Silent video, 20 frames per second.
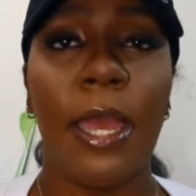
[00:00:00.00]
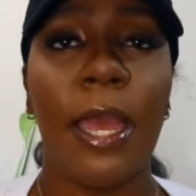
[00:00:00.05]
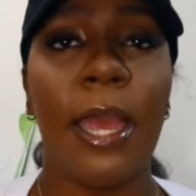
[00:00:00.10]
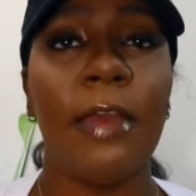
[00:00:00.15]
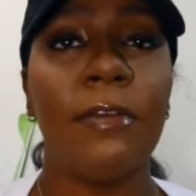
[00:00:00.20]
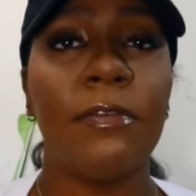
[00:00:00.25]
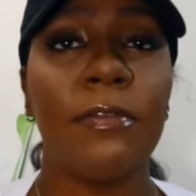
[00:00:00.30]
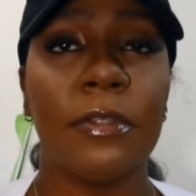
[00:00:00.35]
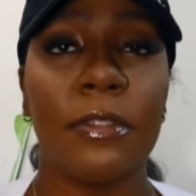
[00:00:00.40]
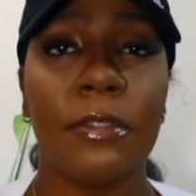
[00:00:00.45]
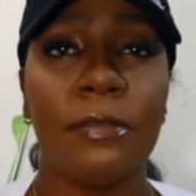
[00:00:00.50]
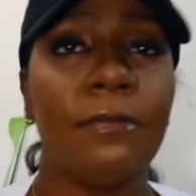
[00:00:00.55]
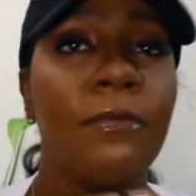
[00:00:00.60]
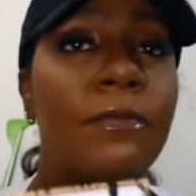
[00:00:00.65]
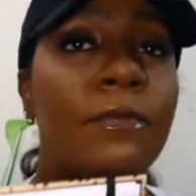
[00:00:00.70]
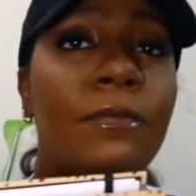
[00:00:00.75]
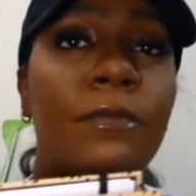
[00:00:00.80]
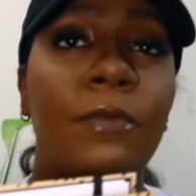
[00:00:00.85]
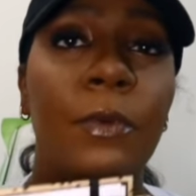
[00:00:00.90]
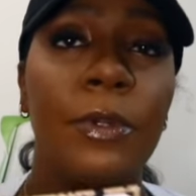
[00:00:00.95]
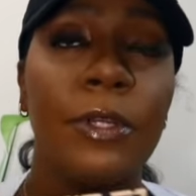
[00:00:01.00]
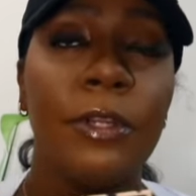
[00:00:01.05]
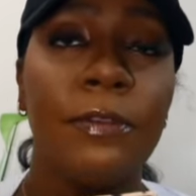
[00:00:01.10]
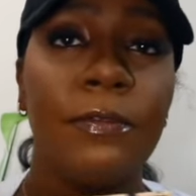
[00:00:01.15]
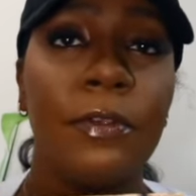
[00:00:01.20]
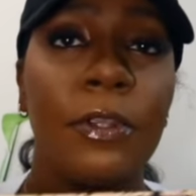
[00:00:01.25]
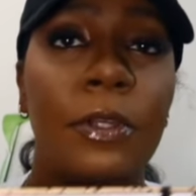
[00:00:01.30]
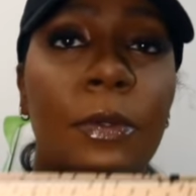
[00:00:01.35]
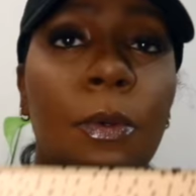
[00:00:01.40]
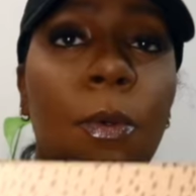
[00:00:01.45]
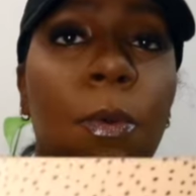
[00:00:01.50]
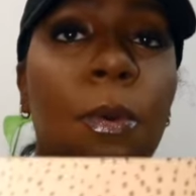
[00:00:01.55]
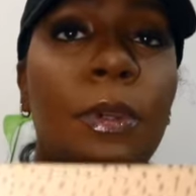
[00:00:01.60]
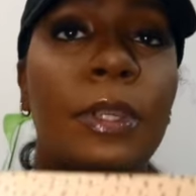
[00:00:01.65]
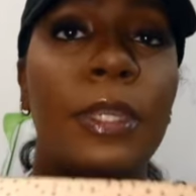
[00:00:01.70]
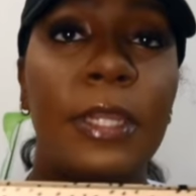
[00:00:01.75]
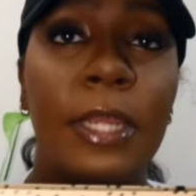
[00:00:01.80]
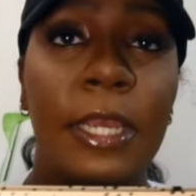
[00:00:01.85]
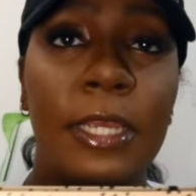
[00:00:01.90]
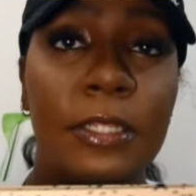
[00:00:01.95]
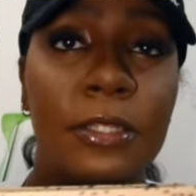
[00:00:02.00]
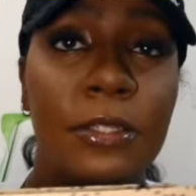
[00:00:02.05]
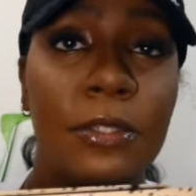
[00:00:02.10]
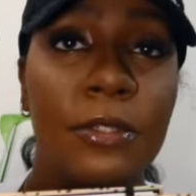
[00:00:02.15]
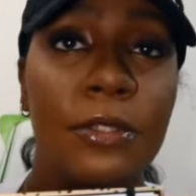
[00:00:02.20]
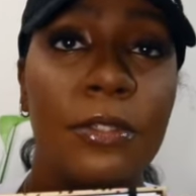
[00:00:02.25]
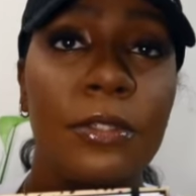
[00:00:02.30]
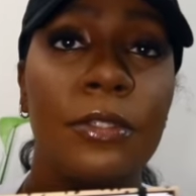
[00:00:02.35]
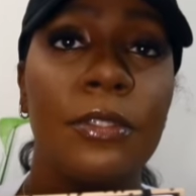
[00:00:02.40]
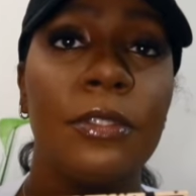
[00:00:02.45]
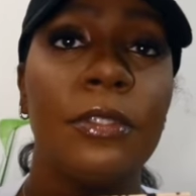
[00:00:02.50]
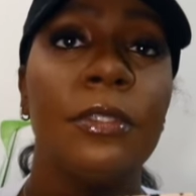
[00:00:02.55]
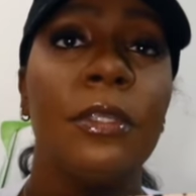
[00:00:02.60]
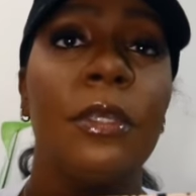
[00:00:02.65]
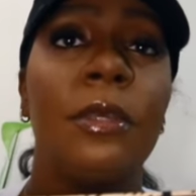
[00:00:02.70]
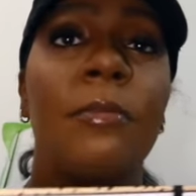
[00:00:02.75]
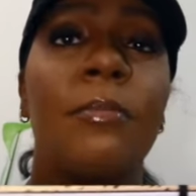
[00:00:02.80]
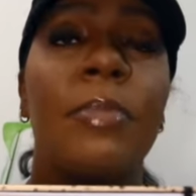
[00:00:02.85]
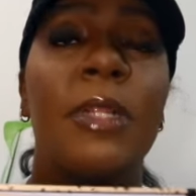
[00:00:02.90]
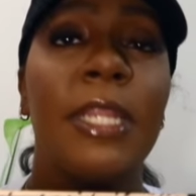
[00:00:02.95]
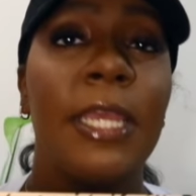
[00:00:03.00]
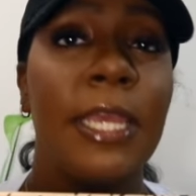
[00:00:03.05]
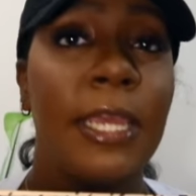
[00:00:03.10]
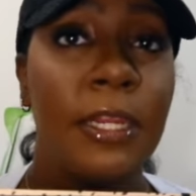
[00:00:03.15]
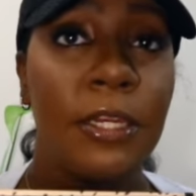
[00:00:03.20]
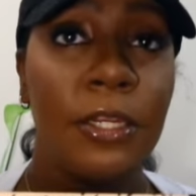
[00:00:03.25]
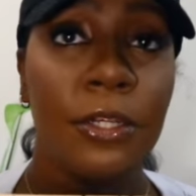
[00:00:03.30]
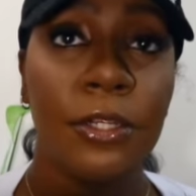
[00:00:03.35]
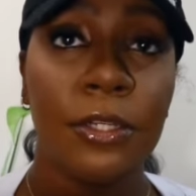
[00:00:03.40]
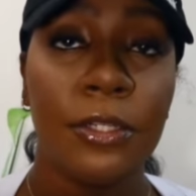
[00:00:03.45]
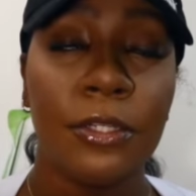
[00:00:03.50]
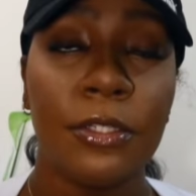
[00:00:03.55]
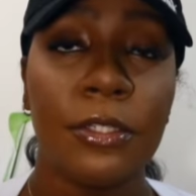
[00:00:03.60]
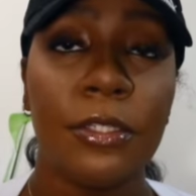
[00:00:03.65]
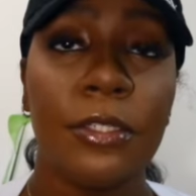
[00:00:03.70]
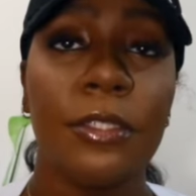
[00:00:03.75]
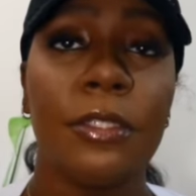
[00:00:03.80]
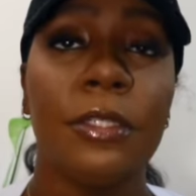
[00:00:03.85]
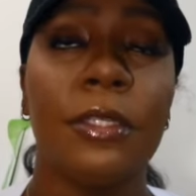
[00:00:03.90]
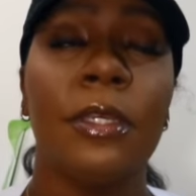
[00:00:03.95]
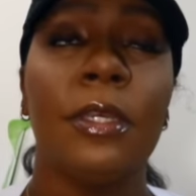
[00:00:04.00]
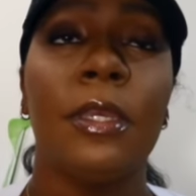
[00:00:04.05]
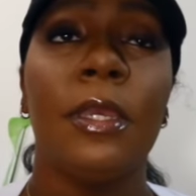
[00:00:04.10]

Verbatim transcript: I have four different organizers, planners,